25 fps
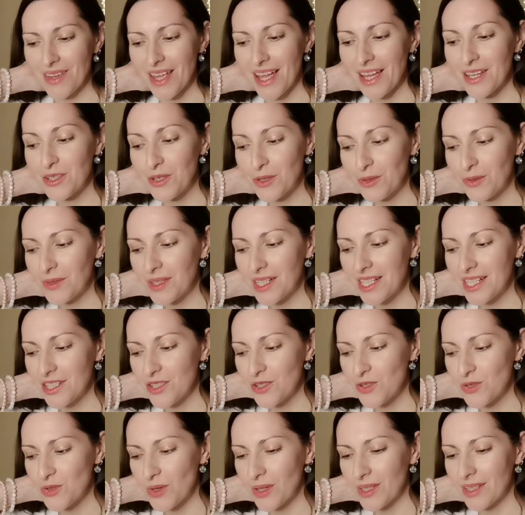and you're really
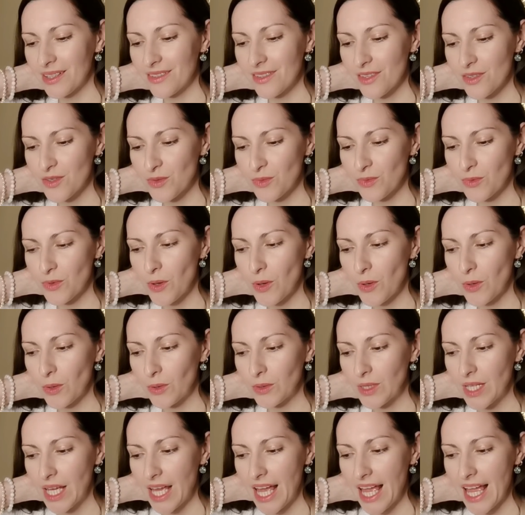enjoying this
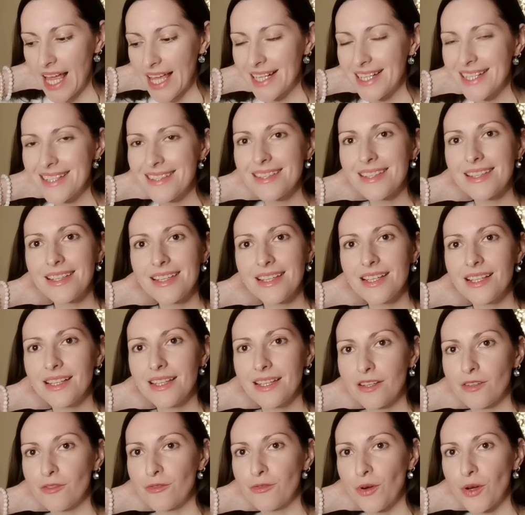role, and it's
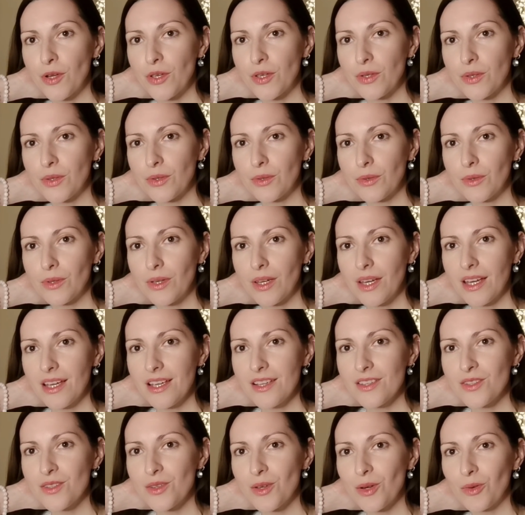healing for you.
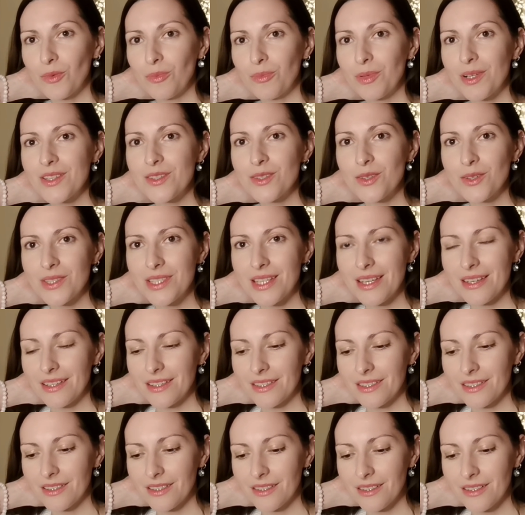So please don't
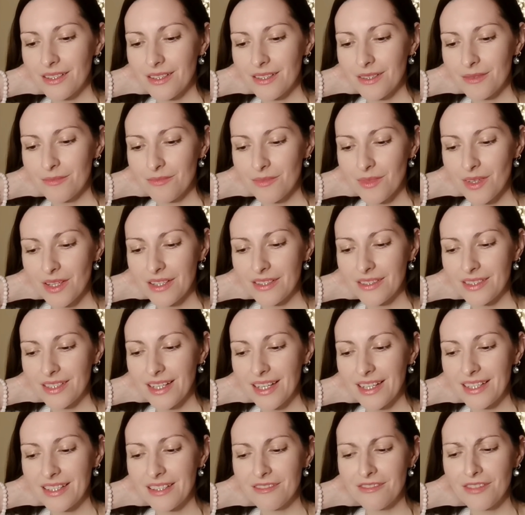take
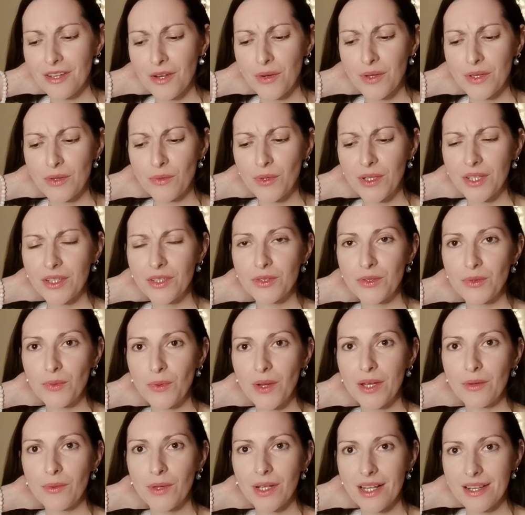in a very weird
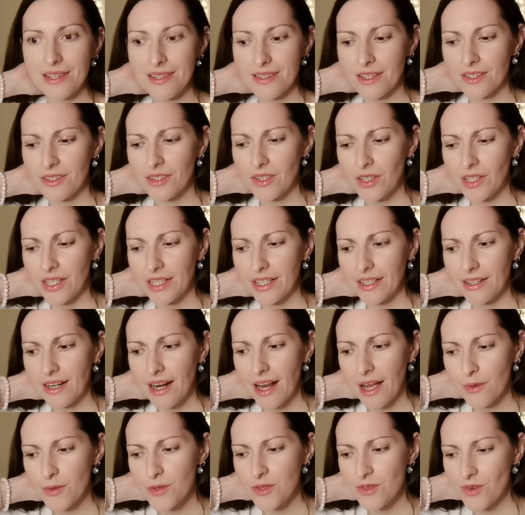way what I said earlier.
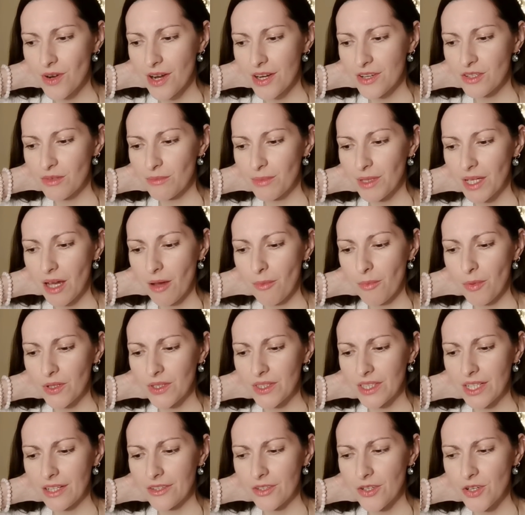I was trying to pick up on
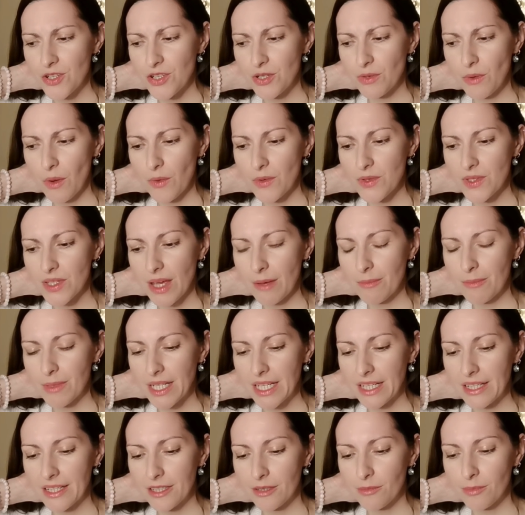the energy, what was
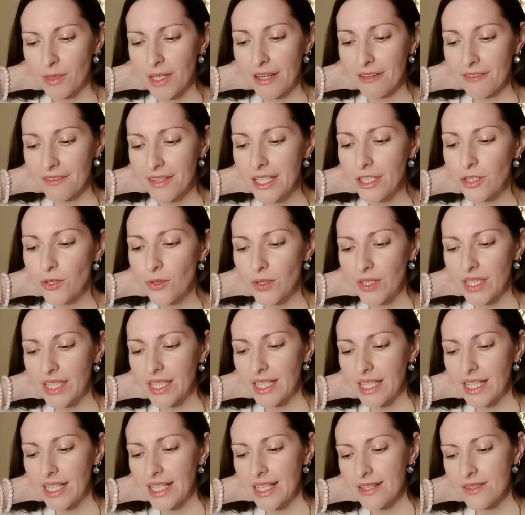happening here, but I think you're
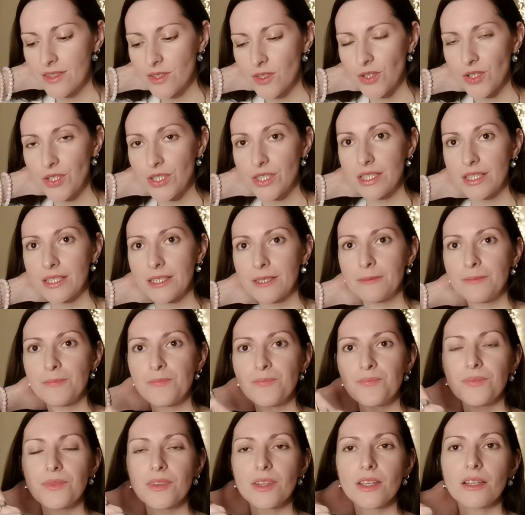healing certain
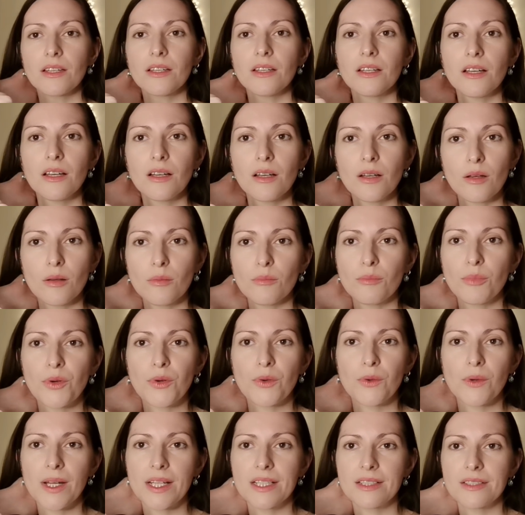
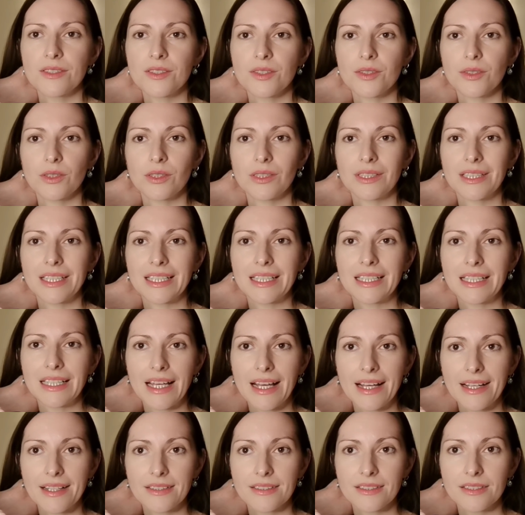parental
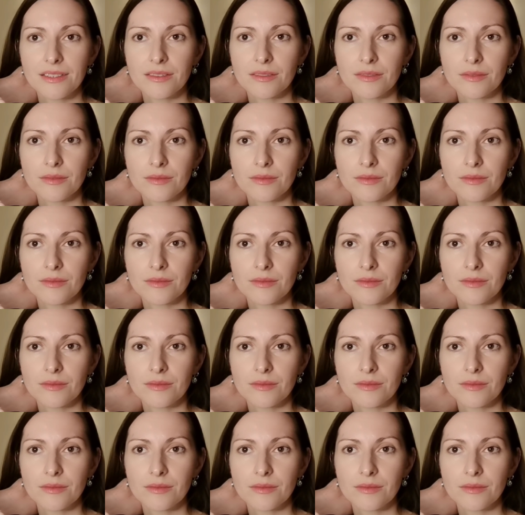neglect